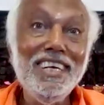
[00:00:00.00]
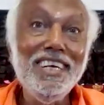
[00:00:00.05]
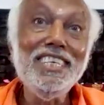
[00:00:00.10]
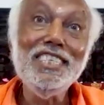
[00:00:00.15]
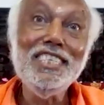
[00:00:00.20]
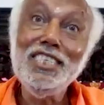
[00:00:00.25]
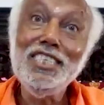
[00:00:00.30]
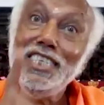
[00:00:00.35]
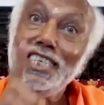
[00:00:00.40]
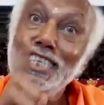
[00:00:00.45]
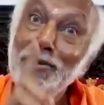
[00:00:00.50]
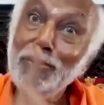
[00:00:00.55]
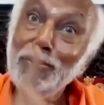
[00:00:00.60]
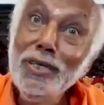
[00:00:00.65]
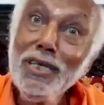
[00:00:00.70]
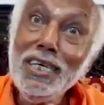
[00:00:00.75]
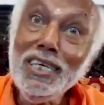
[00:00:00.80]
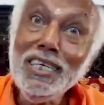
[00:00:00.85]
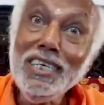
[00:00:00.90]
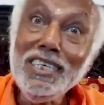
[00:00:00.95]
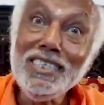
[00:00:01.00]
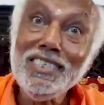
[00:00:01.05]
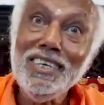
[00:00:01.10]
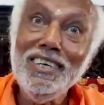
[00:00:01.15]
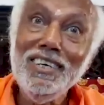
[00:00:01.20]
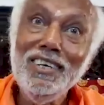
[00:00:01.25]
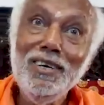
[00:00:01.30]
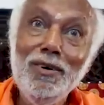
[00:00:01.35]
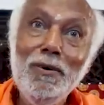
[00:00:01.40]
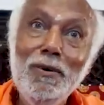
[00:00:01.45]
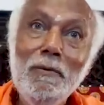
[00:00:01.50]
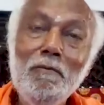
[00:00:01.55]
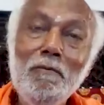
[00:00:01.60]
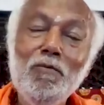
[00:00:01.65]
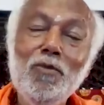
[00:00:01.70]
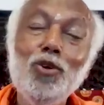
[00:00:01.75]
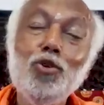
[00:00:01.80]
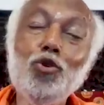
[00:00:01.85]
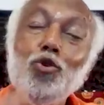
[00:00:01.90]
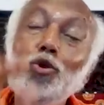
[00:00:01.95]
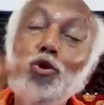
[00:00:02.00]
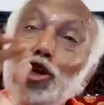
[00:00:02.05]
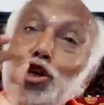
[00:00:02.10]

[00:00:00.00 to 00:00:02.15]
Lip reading: It is difficult to